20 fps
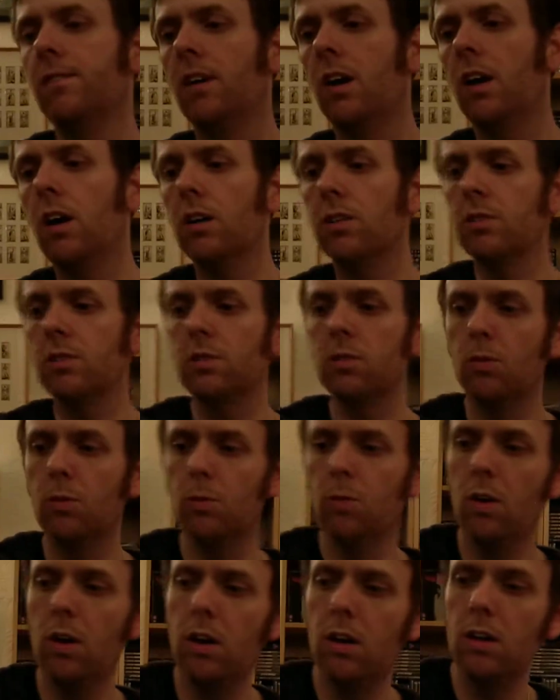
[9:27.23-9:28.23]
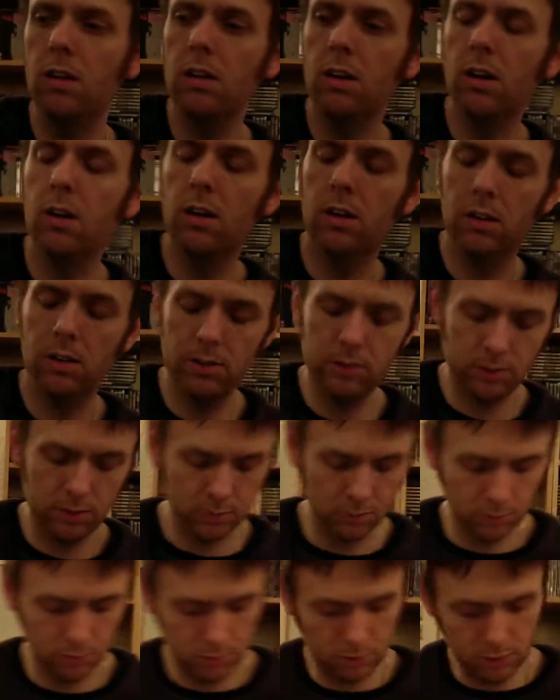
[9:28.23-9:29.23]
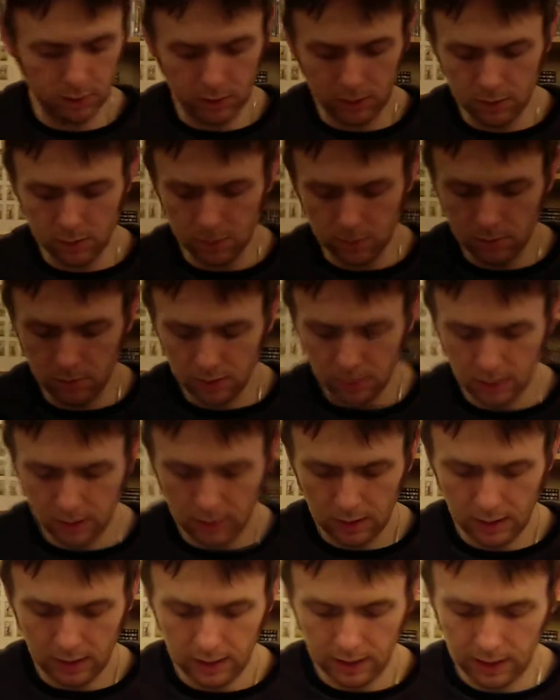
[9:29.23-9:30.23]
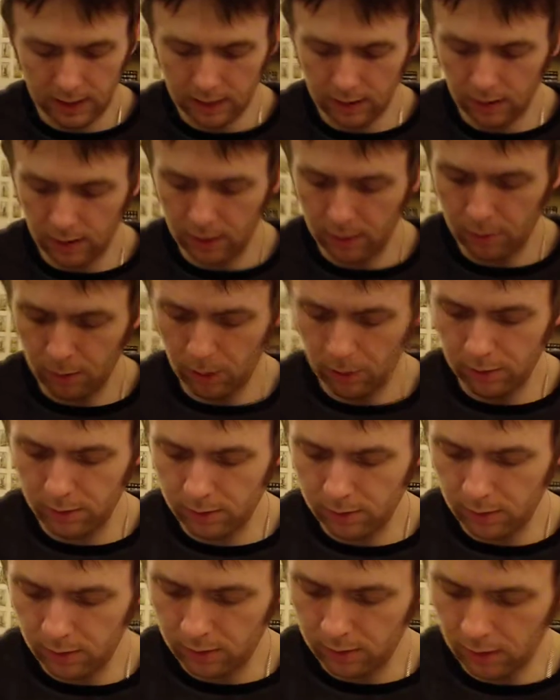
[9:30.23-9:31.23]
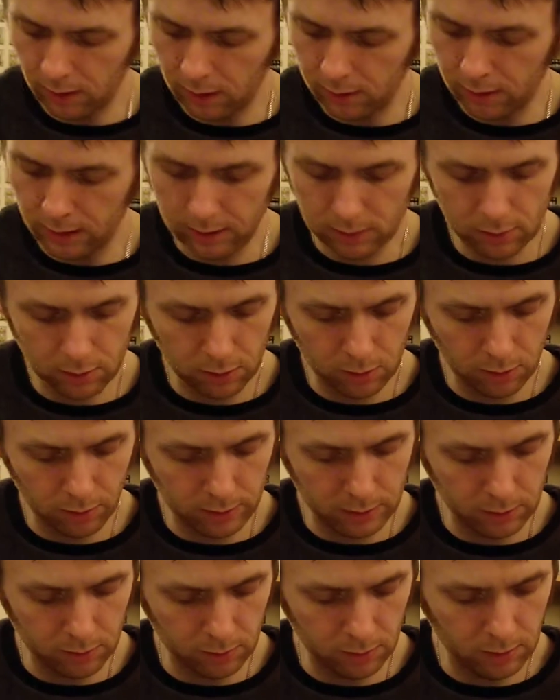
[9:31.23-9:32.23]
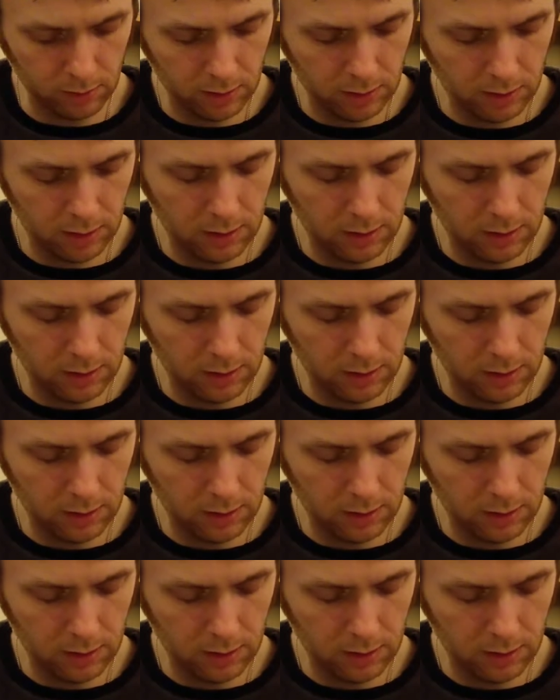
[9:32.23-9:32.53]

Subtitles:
Hostel 1, Hostel 2, Eli Roth's directorial,